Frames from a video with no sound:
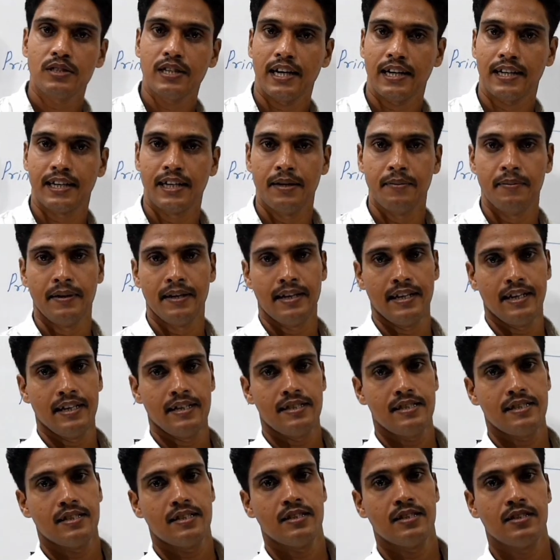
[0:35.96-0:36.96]

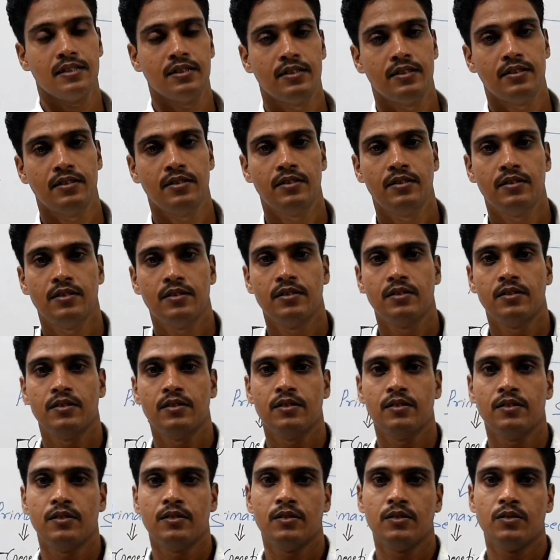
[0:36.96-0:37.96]
activities
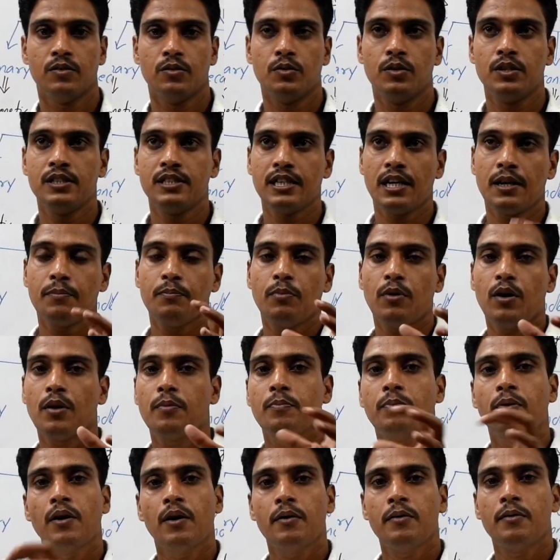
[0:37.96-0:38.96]
which are
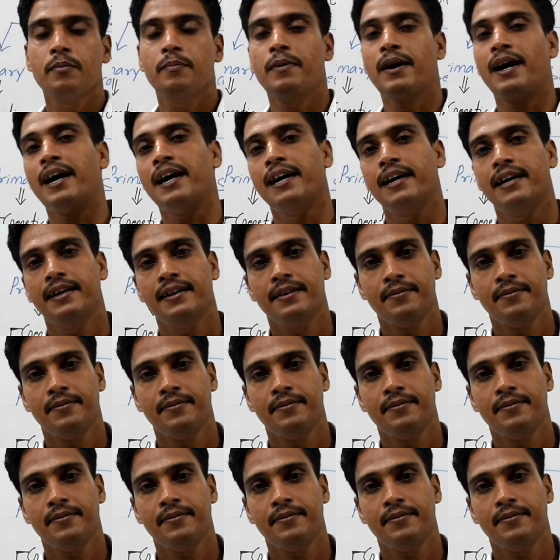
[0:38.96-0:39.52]
performed by